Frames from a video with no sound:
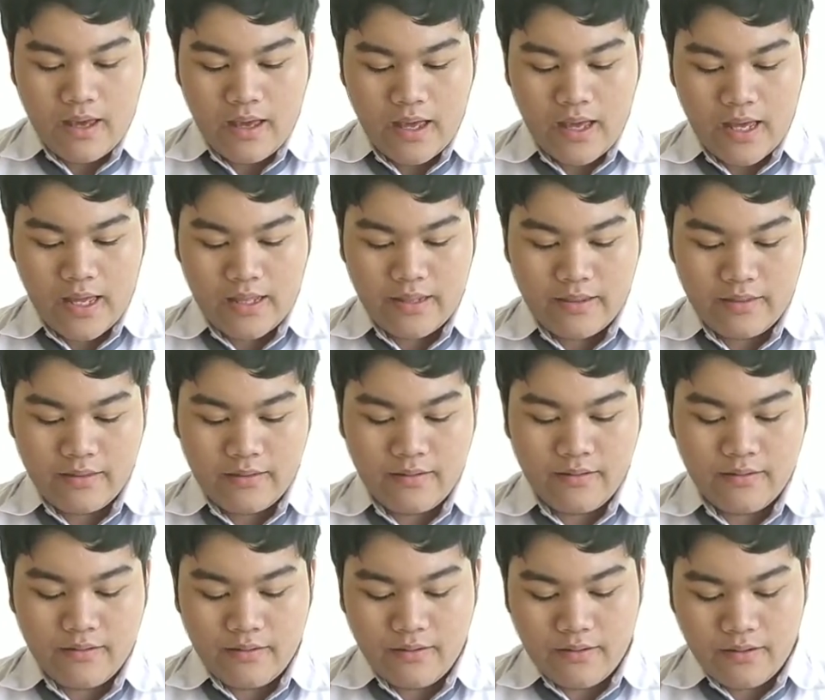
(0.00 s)

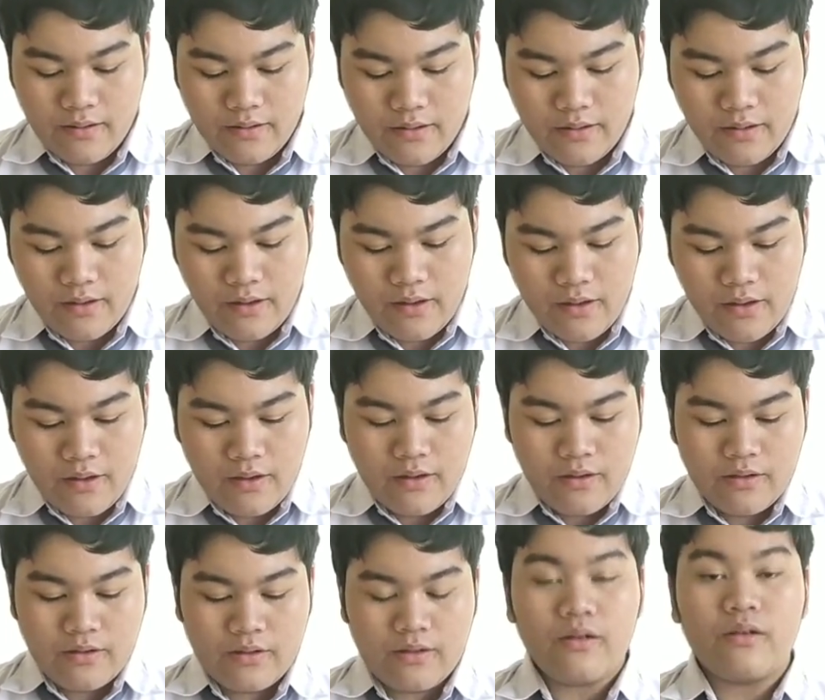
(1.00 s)
And
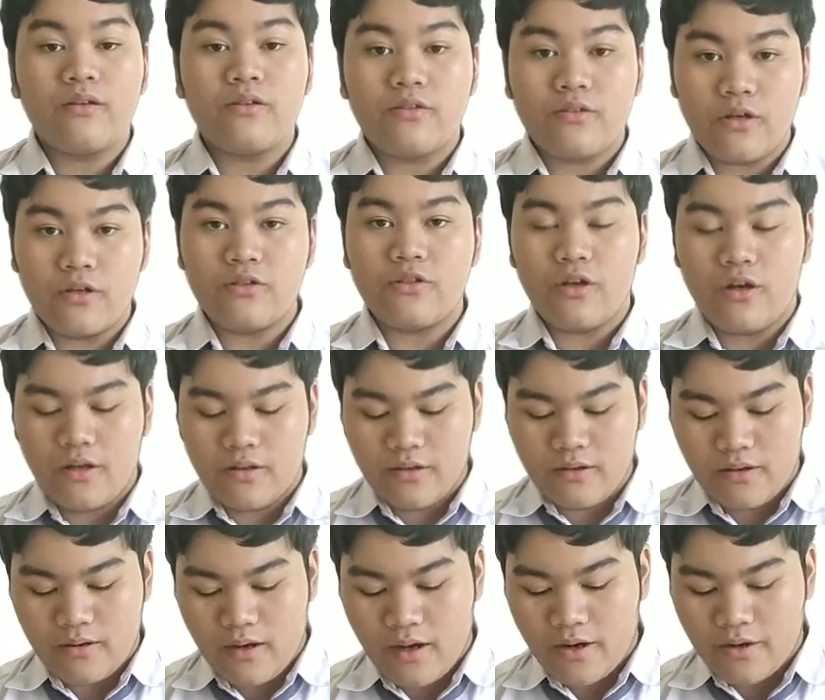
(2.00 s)
such
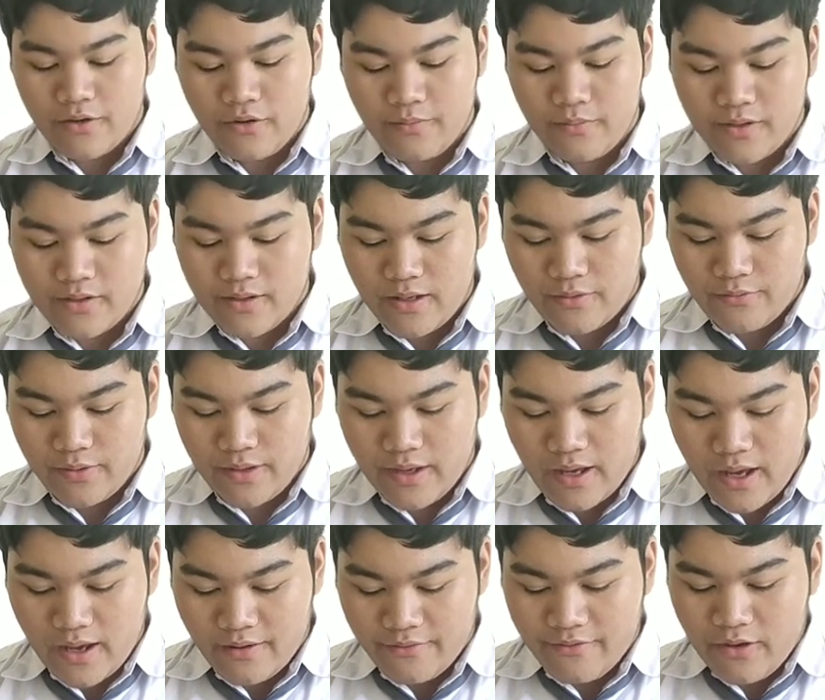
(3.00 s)
other arguments that we
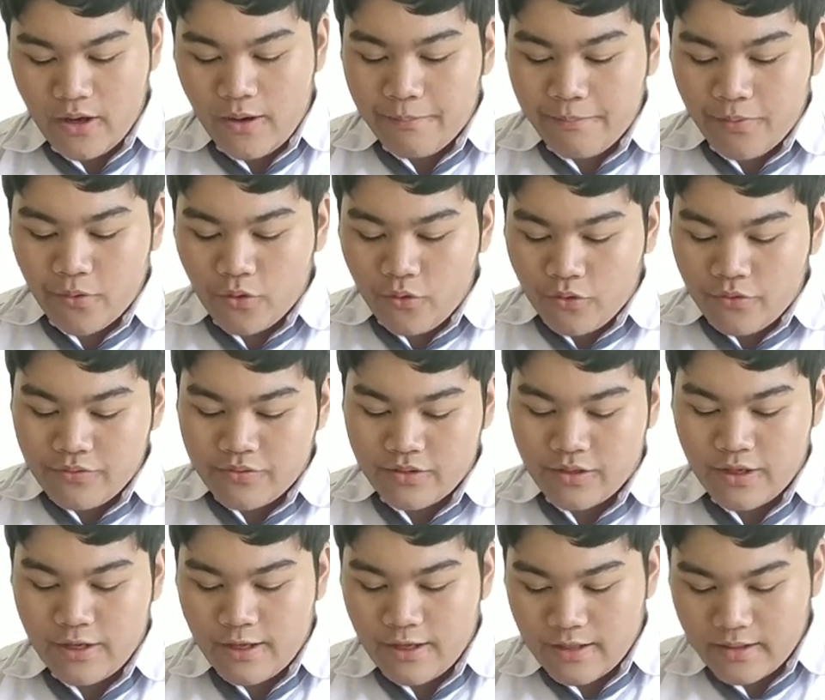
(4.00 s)
have proves
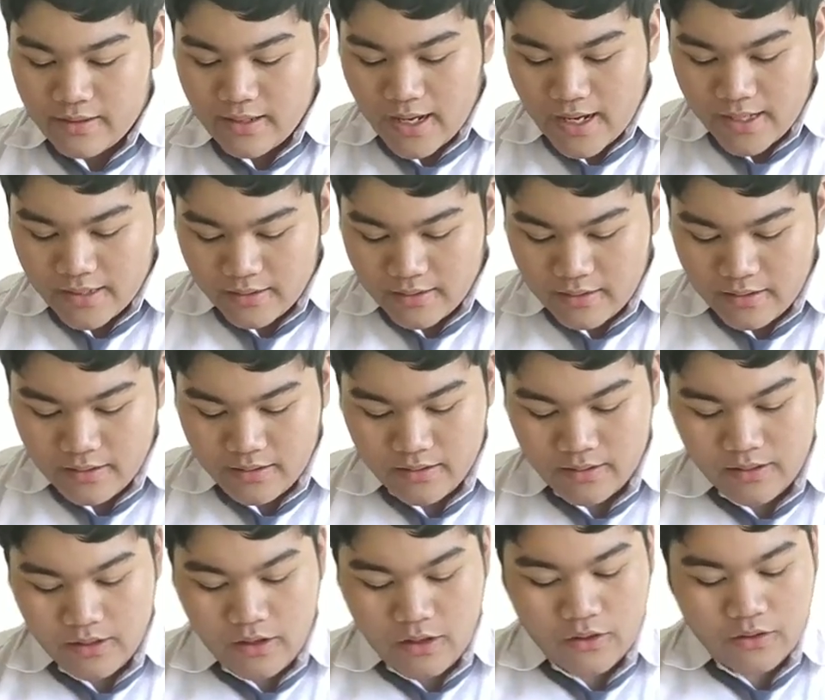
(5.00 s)
that
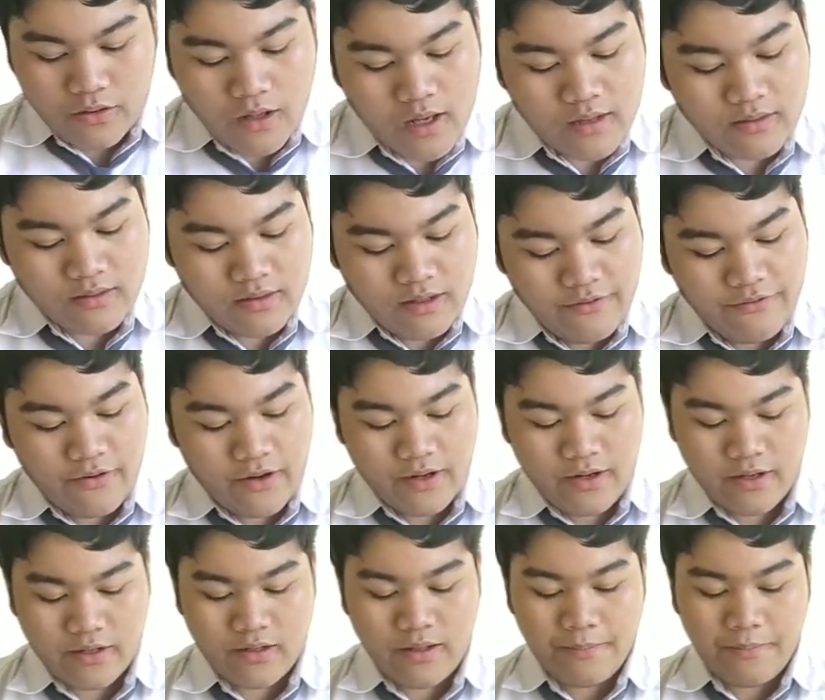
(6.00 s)
not
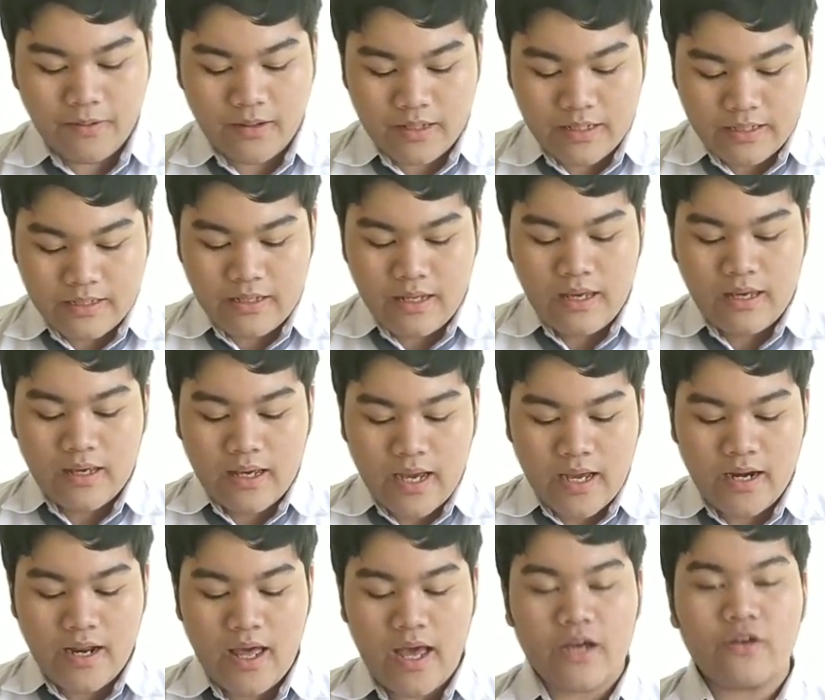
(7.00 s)
defunding the police
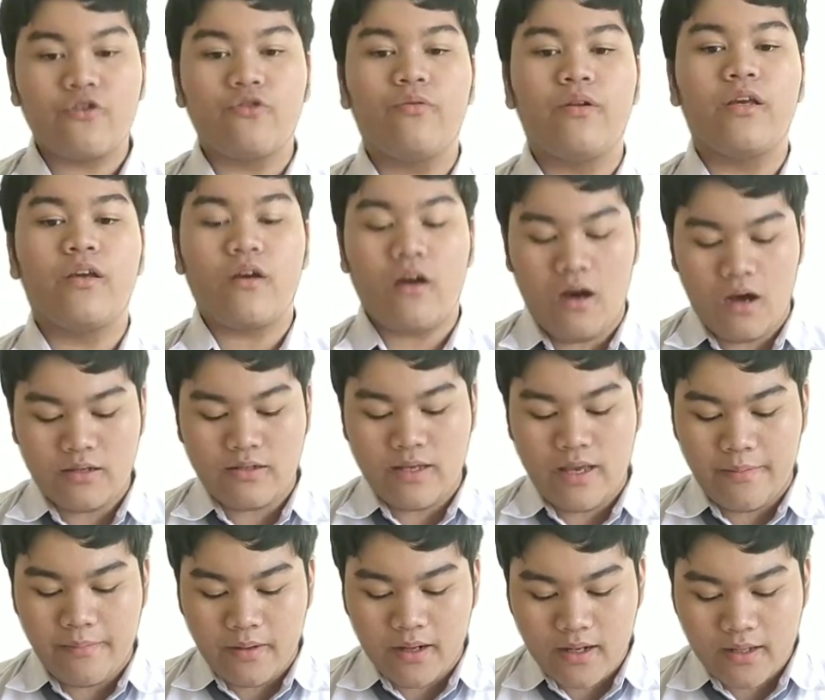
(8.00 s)
can actually cause
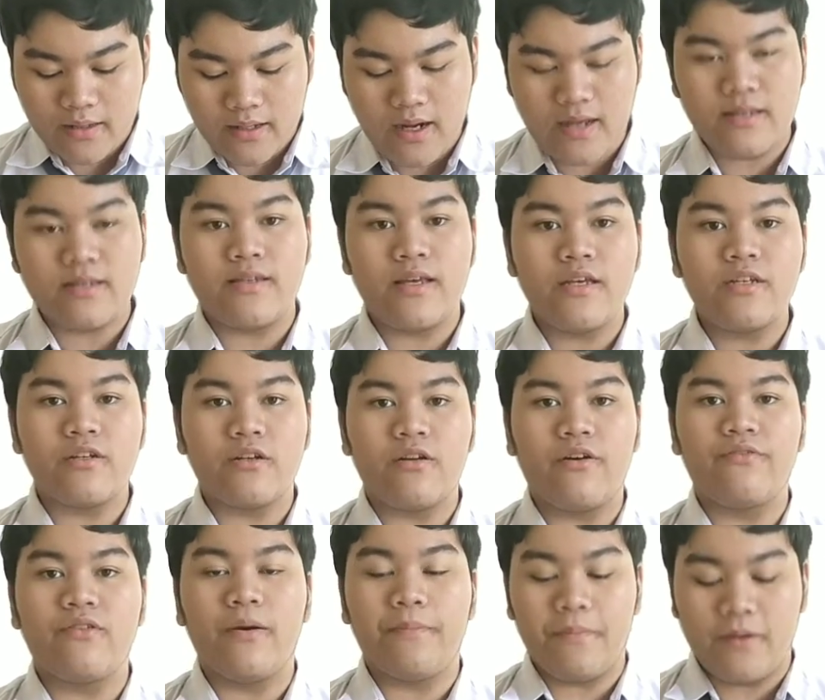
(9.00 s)
a militarization
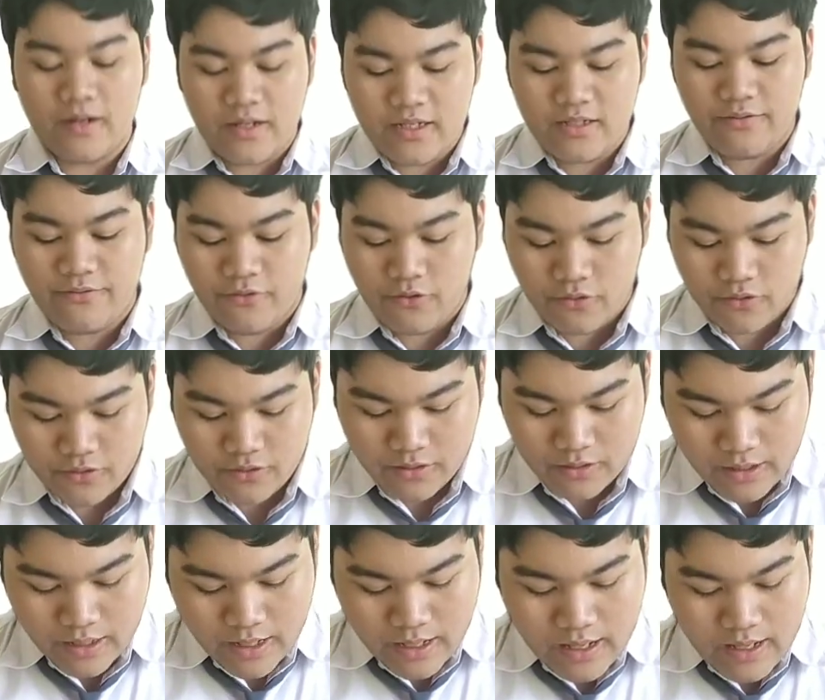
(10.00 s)
of the police force
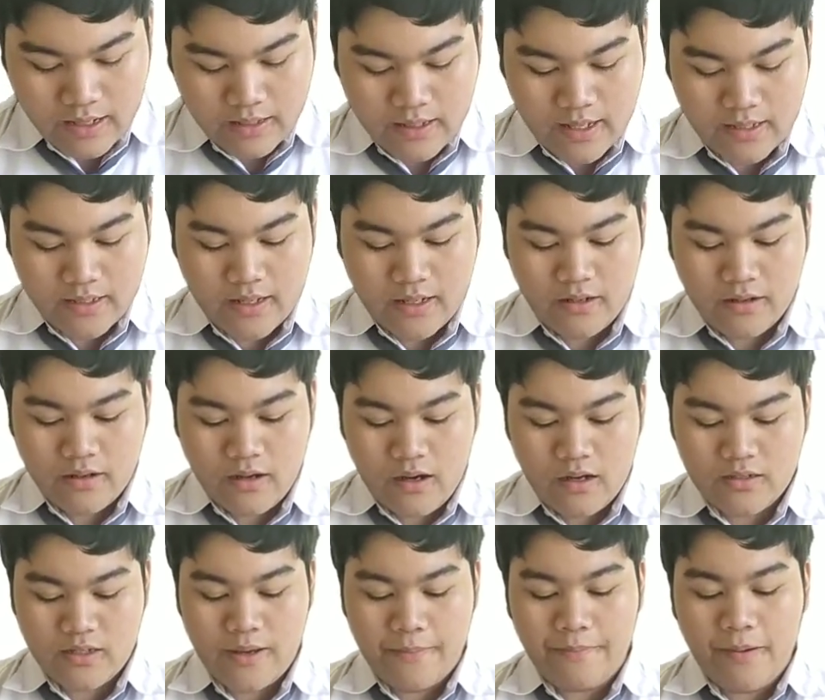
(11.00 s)
that can
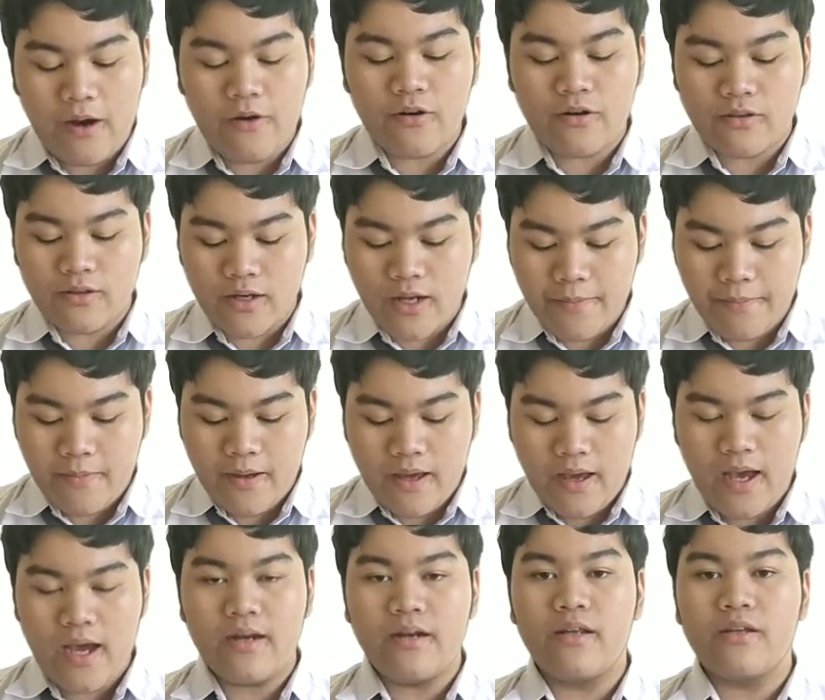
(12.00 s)
cause a power trip
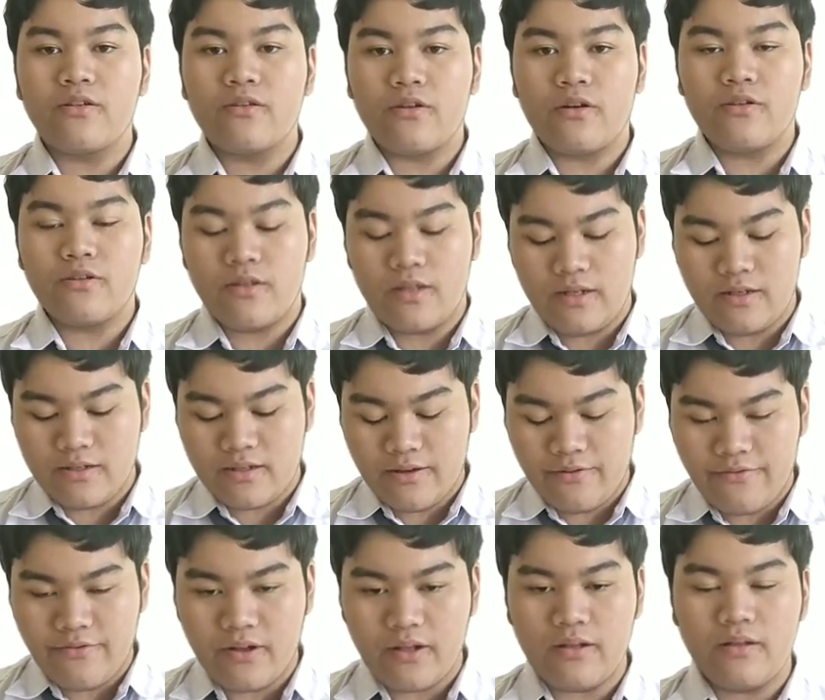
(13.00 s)
and distrust in
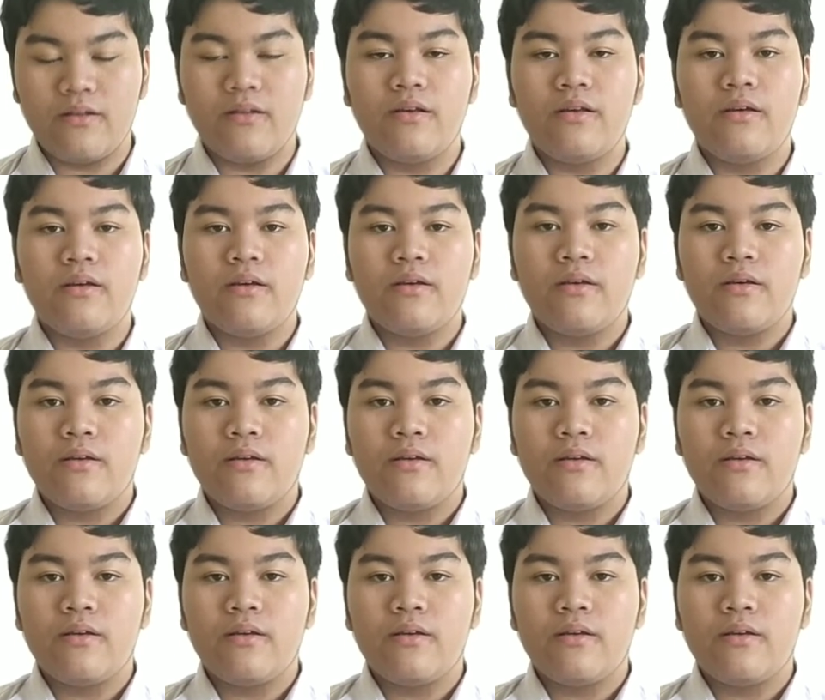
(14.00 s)
civil